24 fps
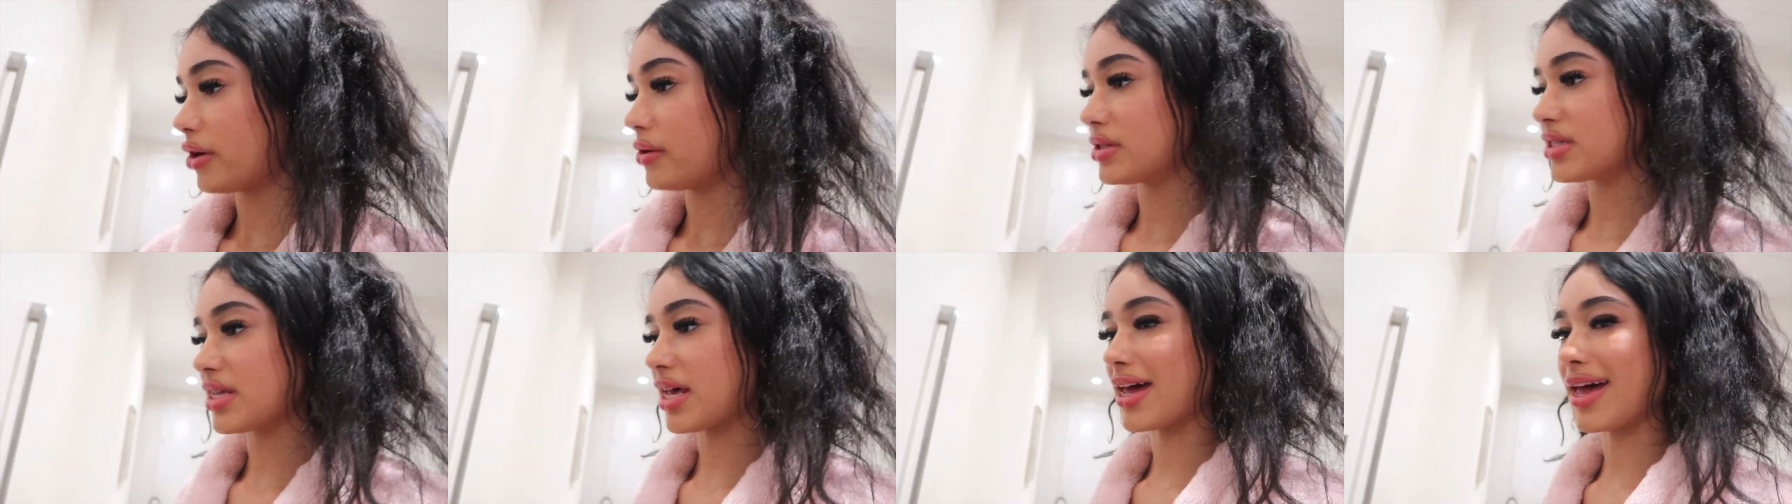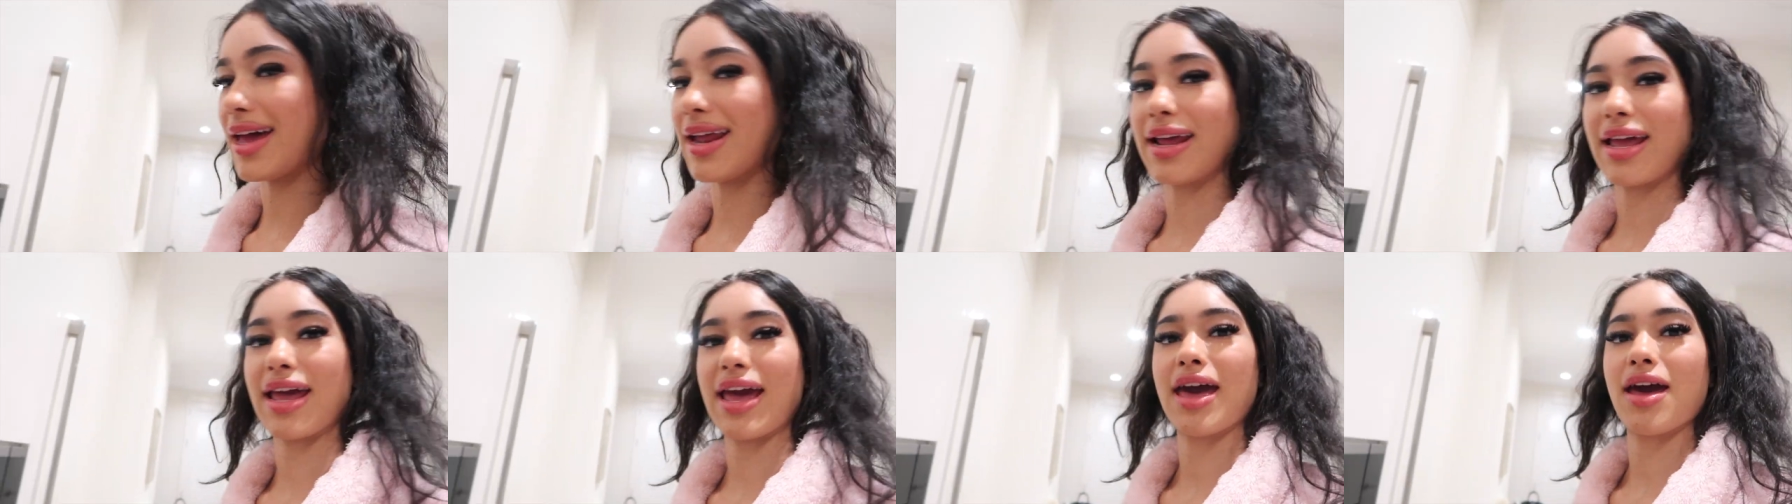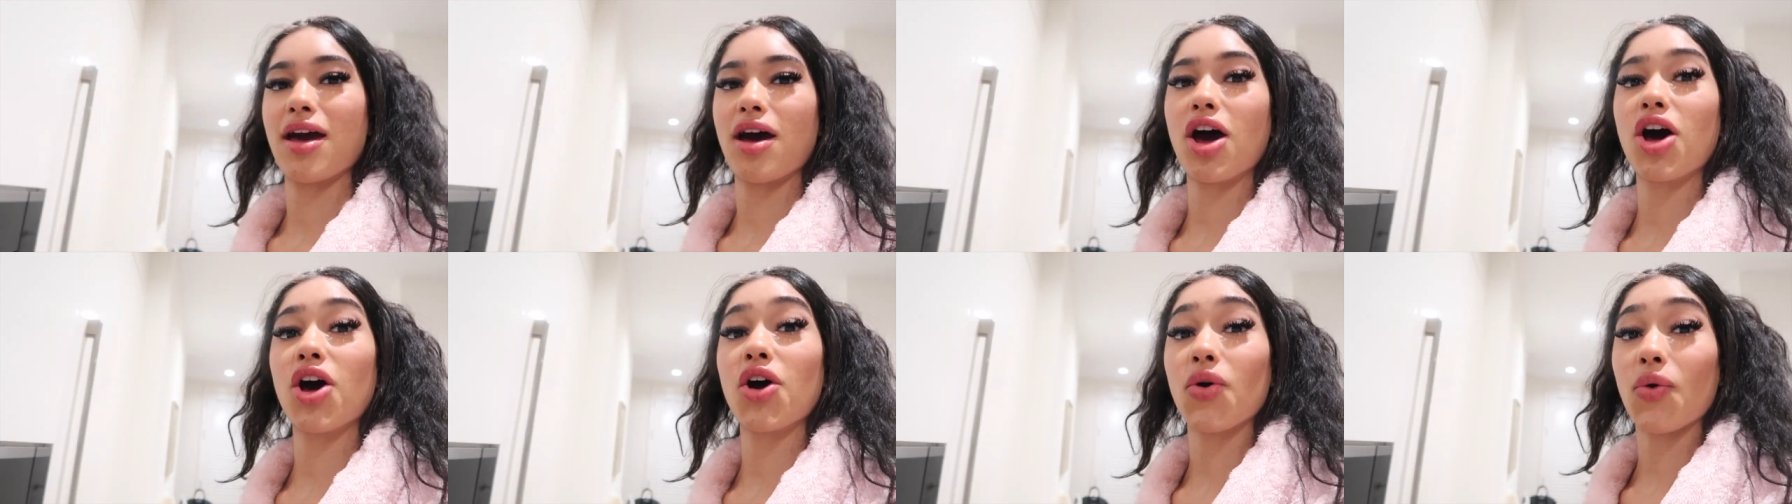was i getting
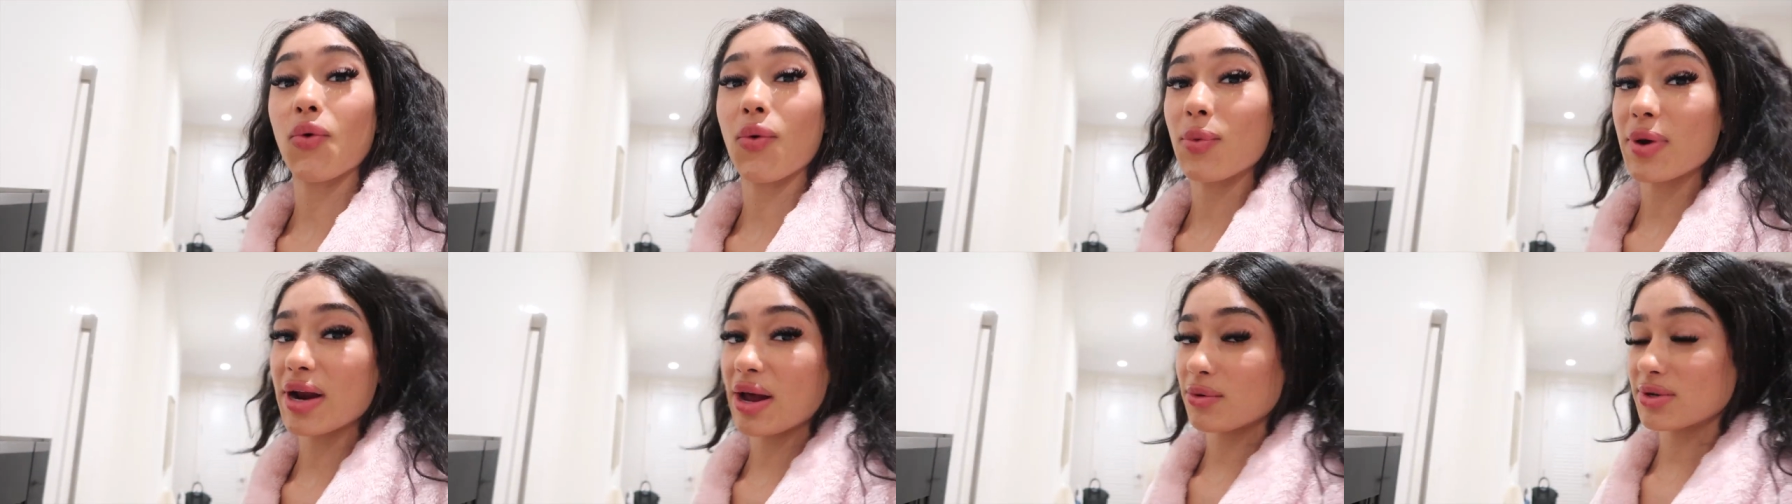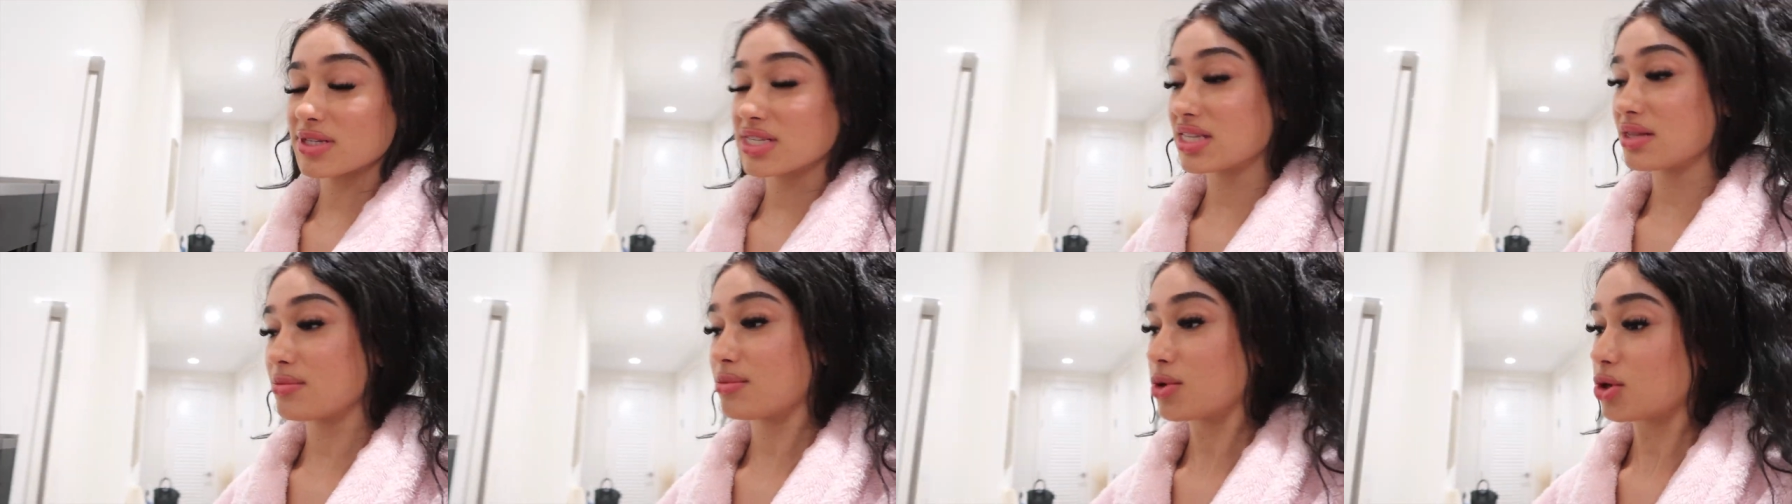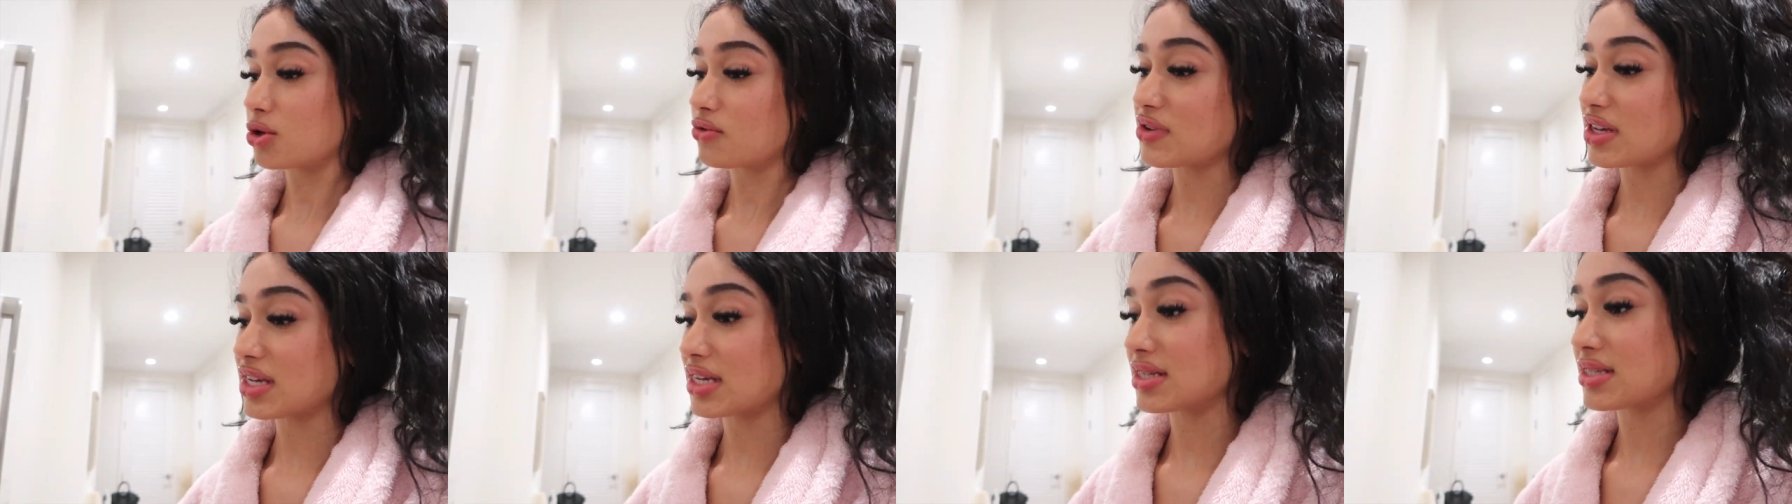at oh when i went to the
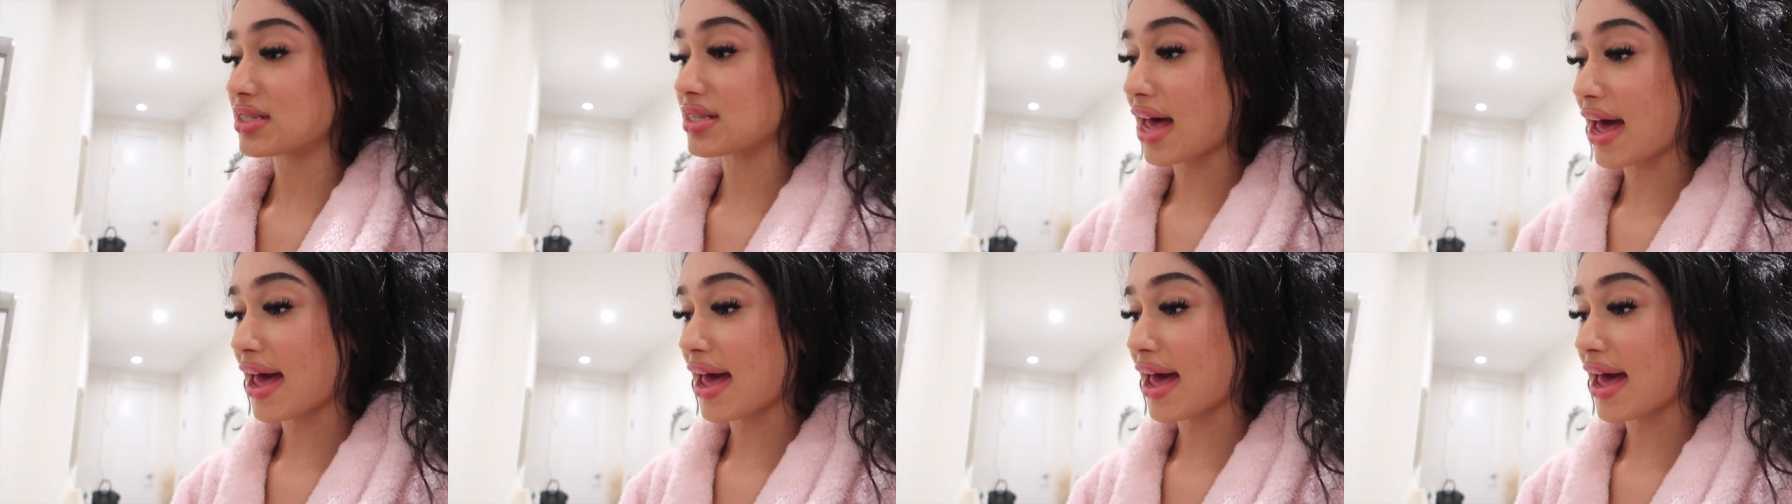movies